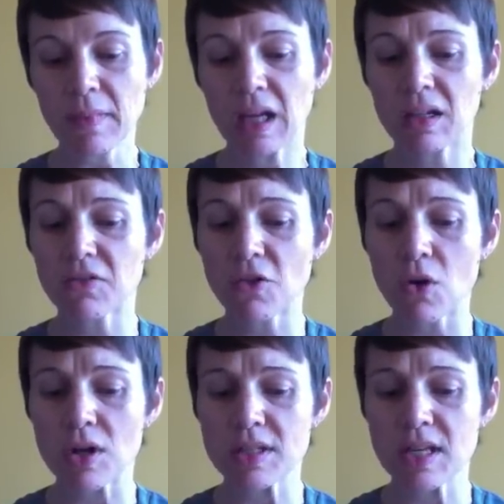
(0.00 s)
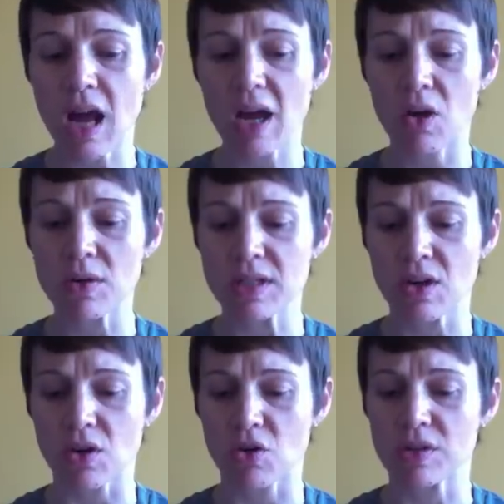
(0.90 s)
And of course, I always
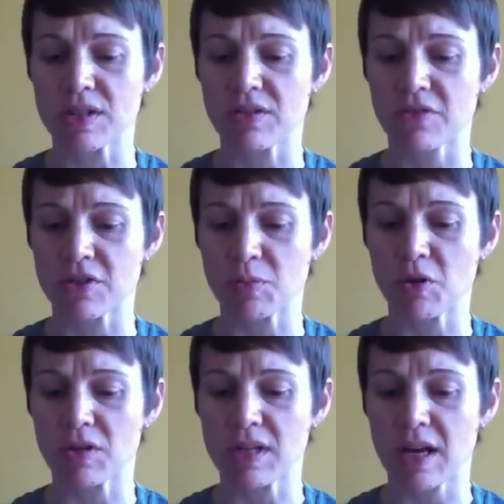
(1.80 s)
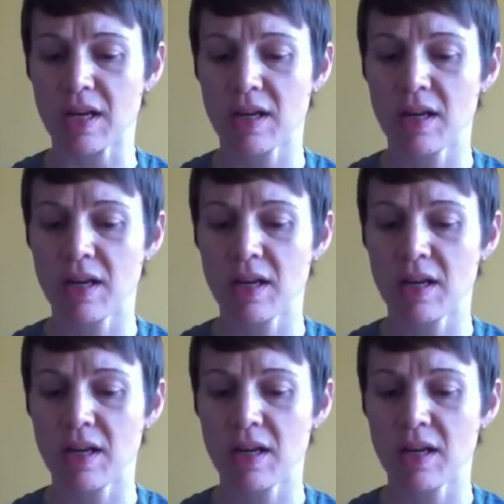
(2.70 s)
go to Christopher's birthday.